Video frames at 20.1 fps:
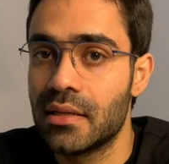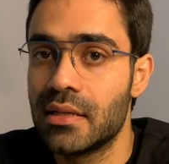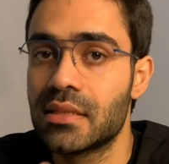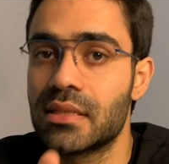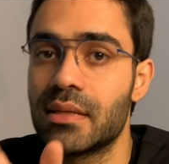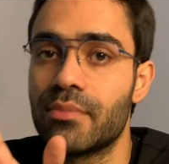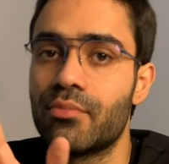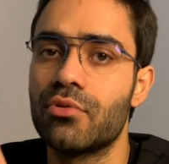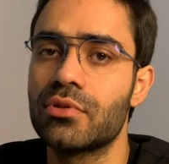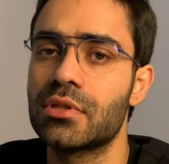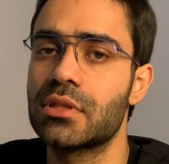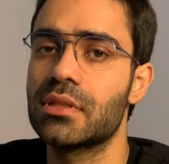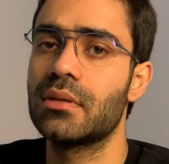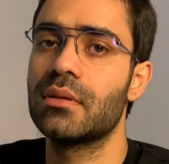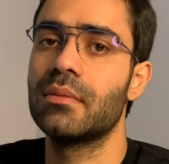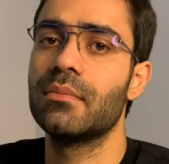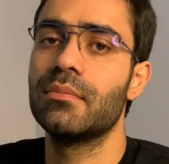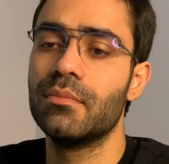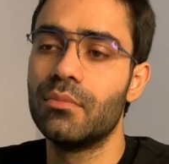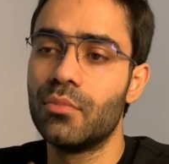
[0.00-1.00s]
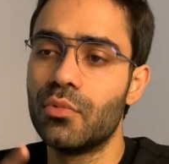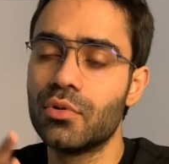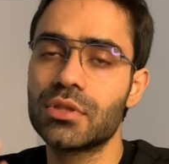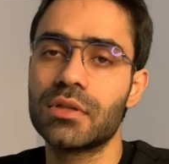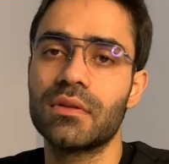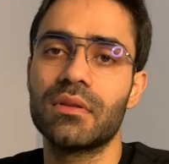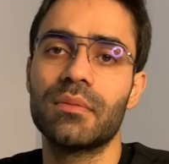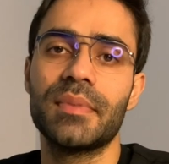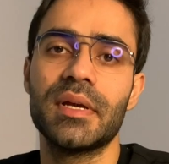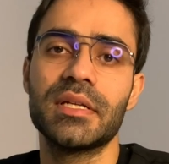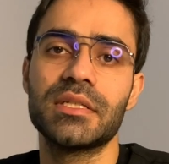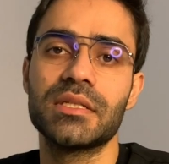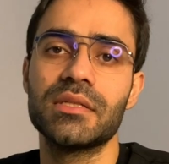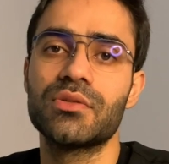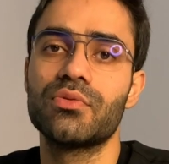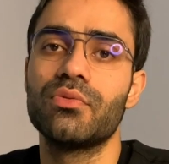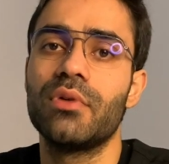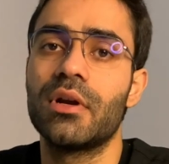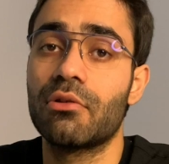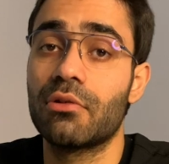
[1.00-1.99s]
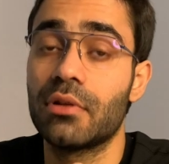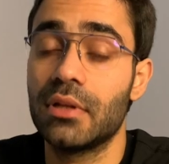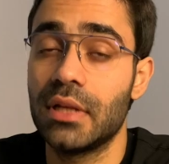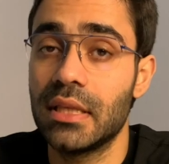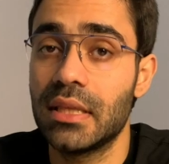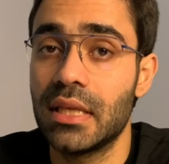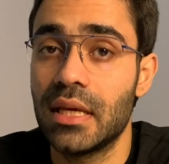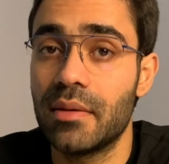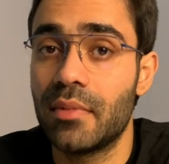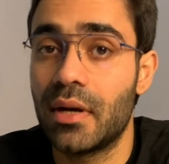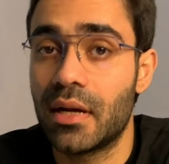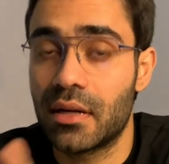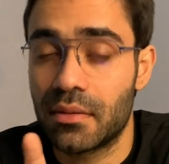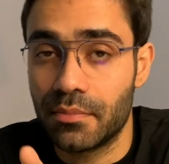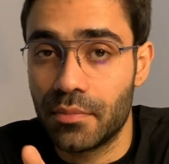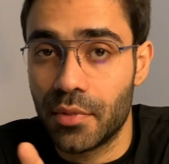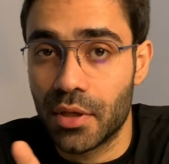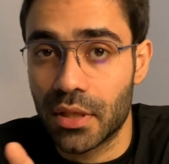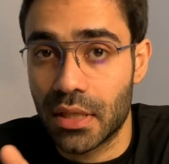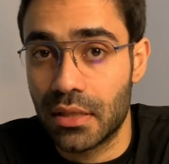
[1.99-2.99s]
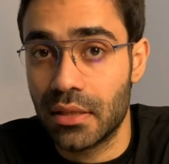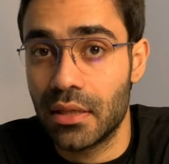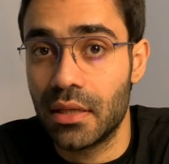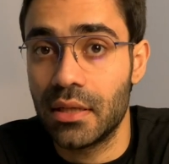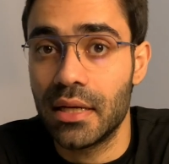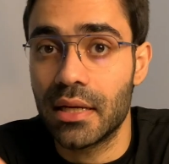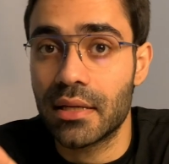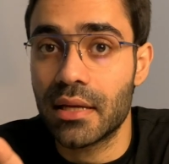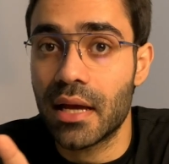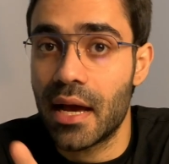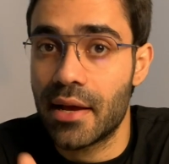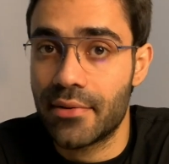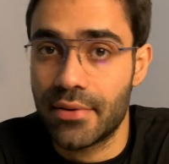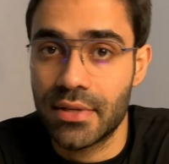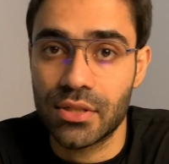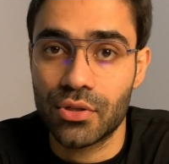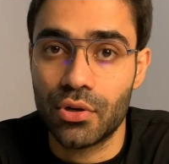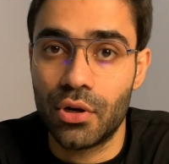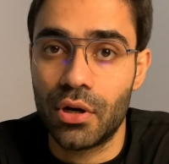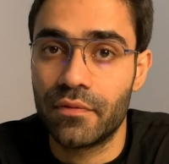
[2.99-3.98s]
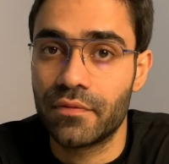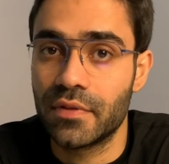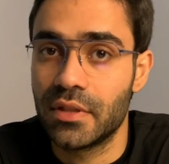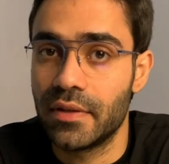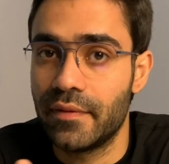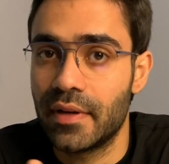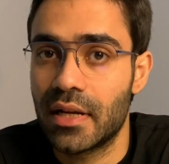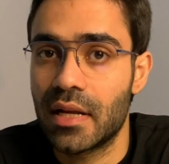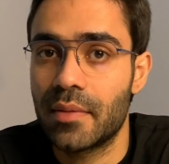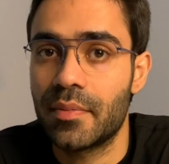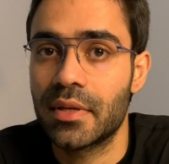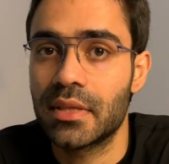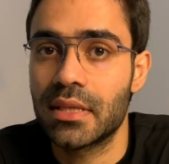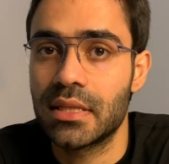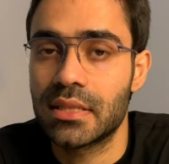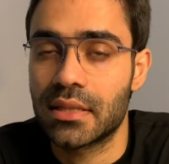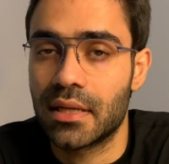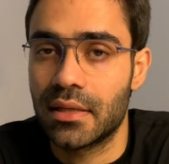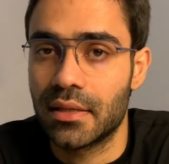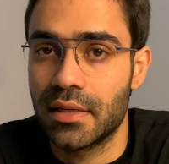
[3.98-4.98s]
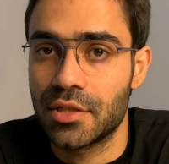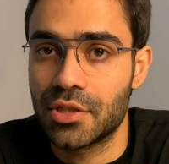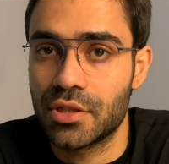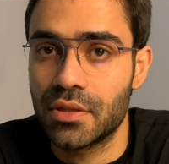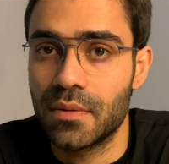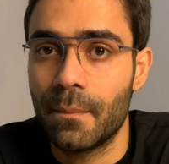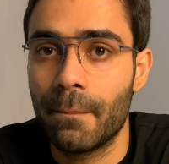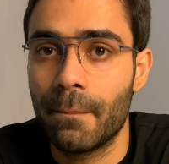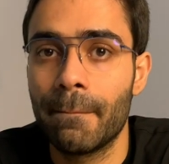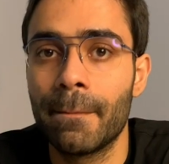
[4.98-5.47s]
Suppose most of the patients who are on lithium are particularly at high risk of developing this condition,